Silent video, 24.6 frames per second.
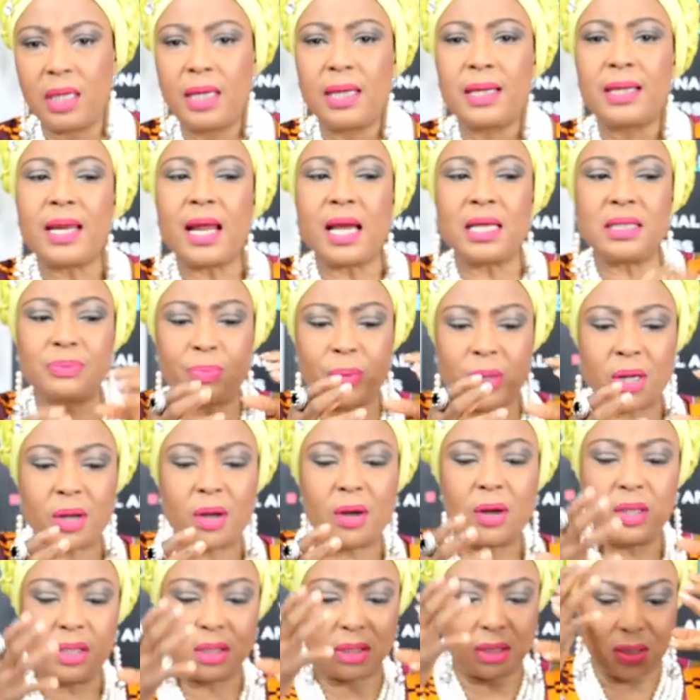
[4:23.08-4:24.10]
That's
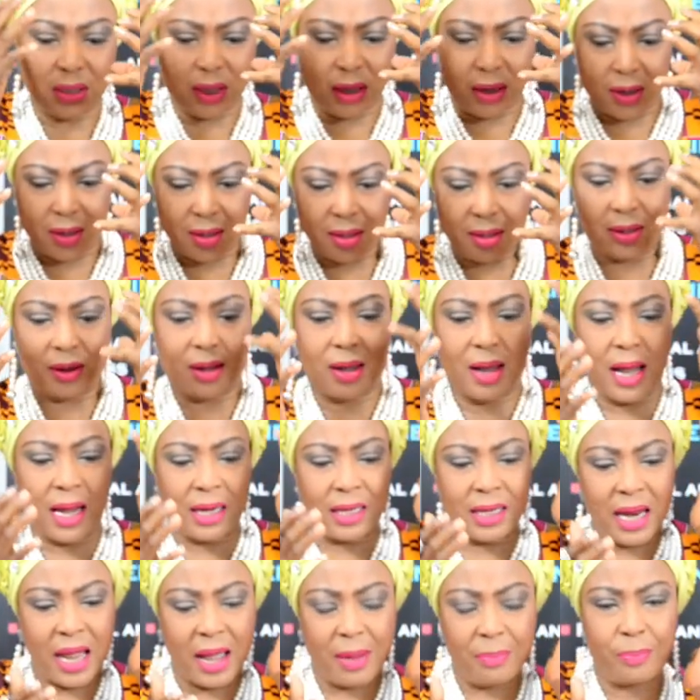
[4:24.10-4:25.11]
because
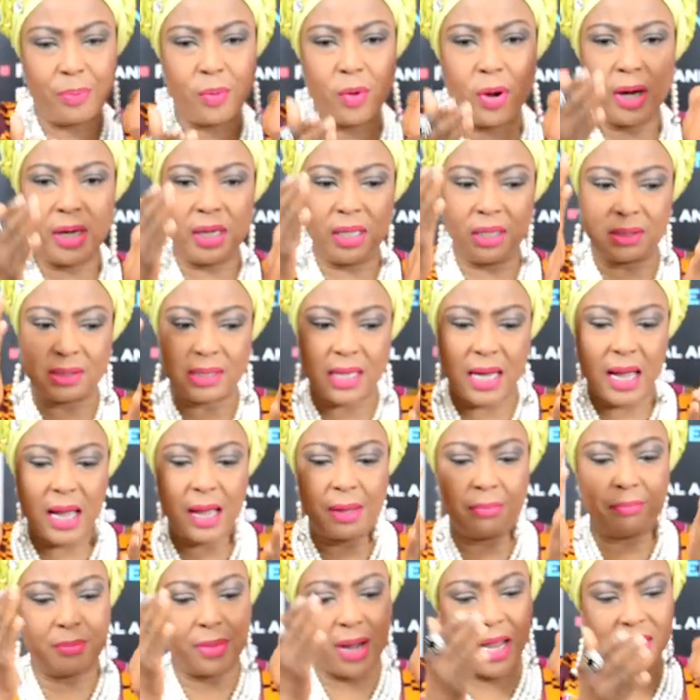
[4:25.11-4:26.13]
at that point in
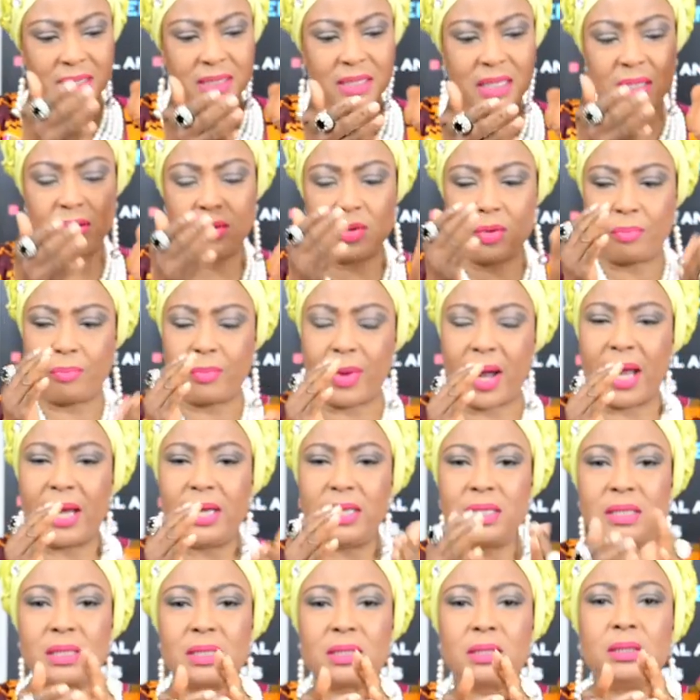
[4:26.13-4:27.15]
time, my state of
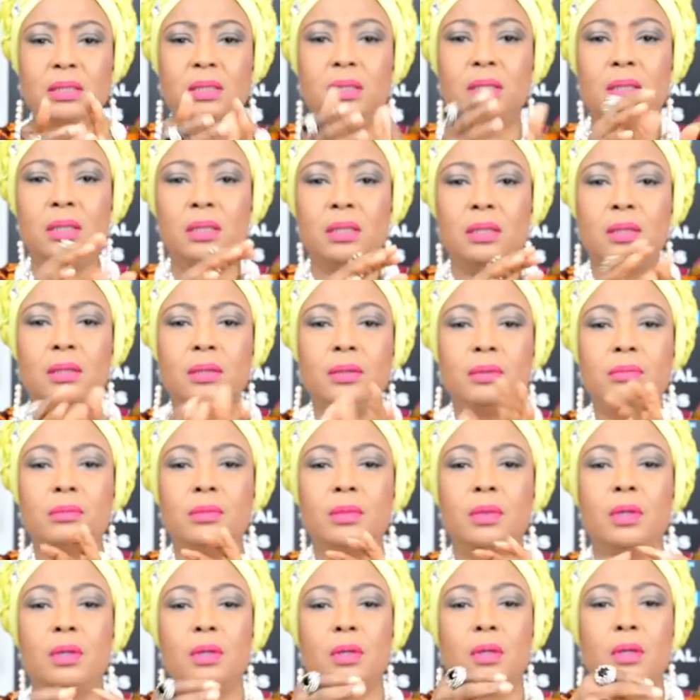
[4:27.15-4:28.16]
mind
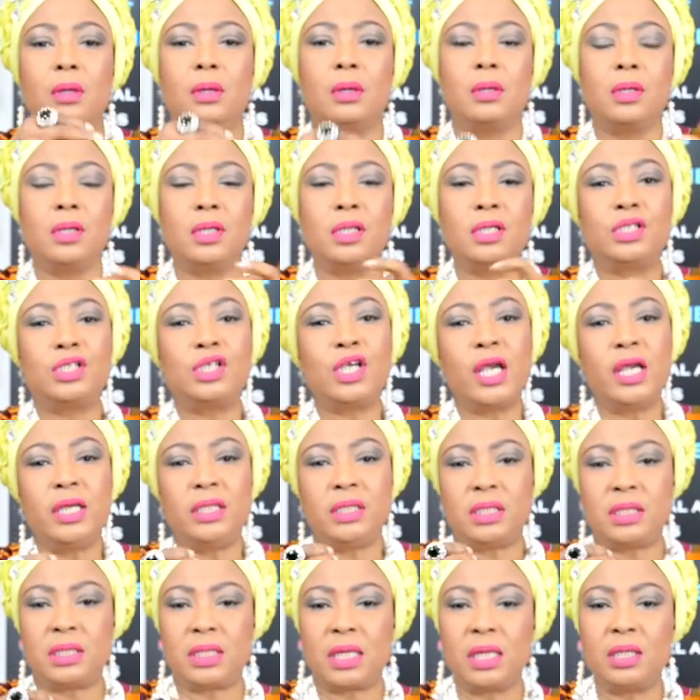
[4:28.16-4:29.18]
is
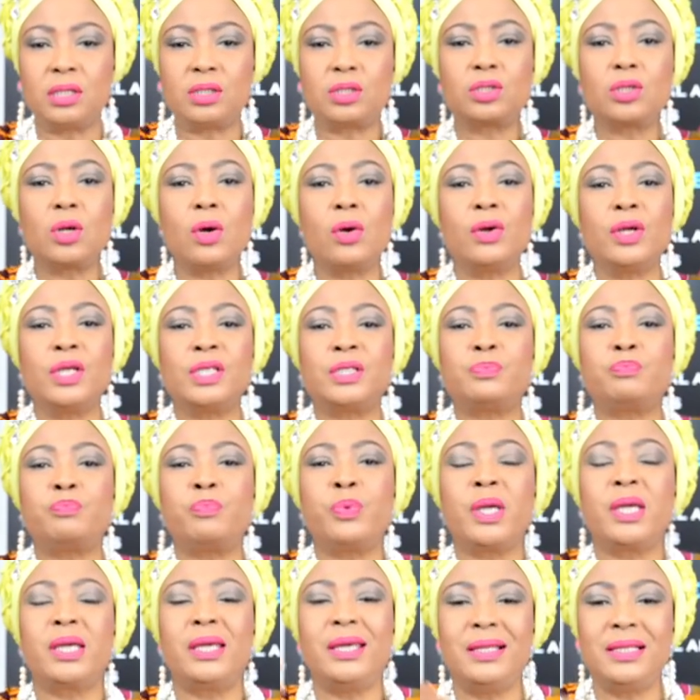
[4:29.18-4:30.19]
changing. And so is
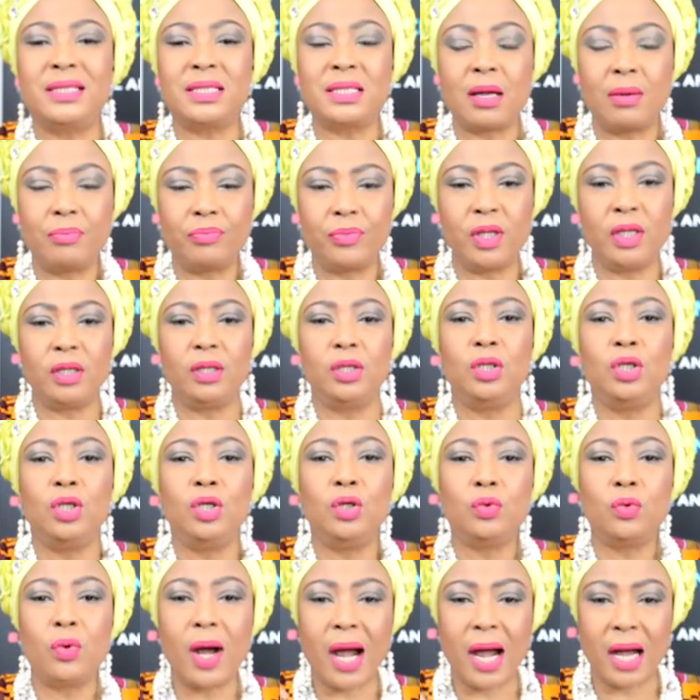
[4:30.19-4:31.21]
picking something
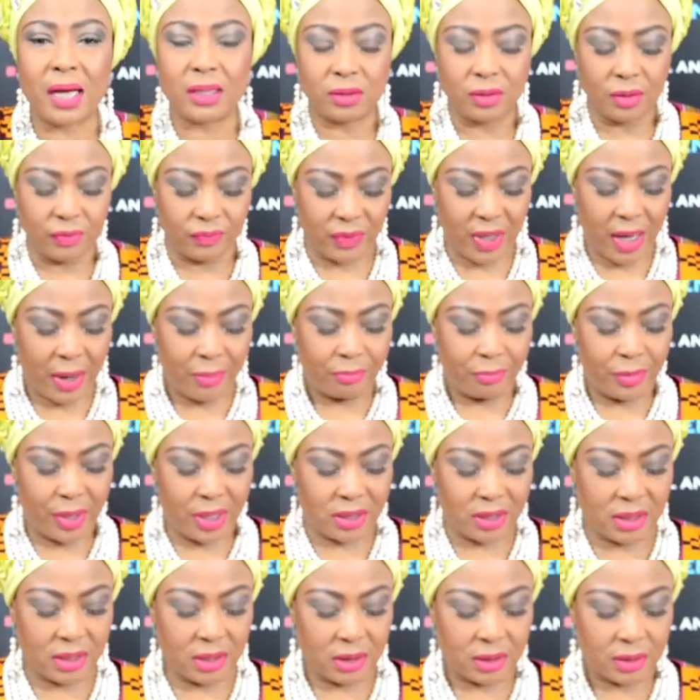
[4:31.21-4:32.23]
new out of that
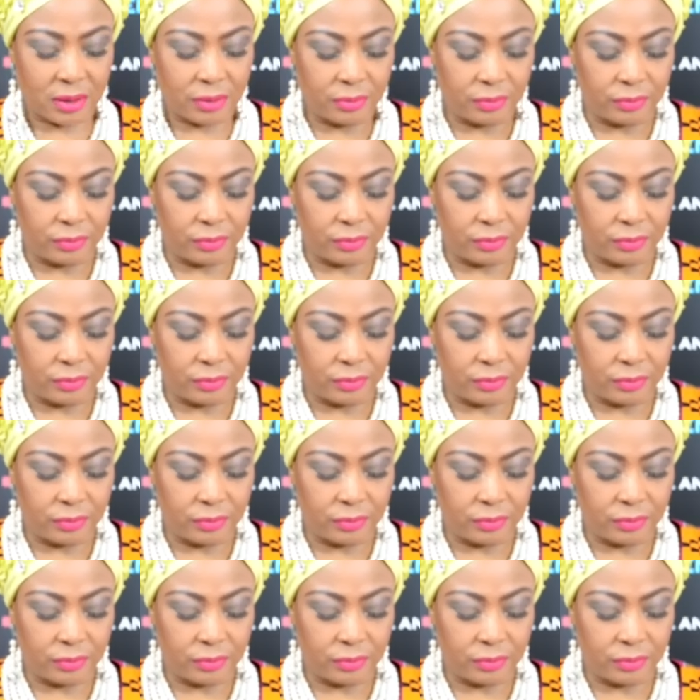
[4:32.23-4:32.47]
message.